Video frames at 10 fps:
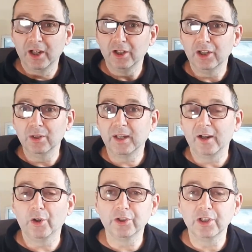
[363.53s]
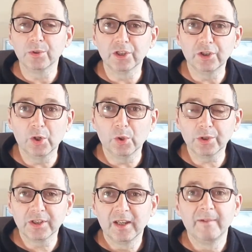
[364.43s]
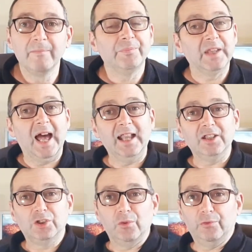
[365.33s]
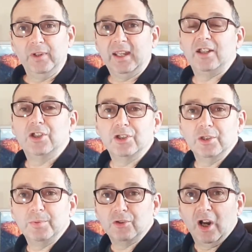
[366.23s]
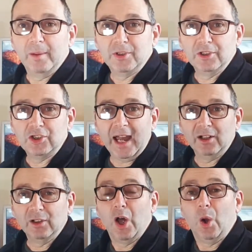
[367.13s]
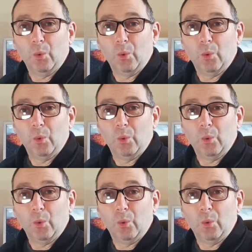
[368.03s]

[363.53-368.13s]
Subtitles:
you get on using yours. And don't forget to subscribe to the channel.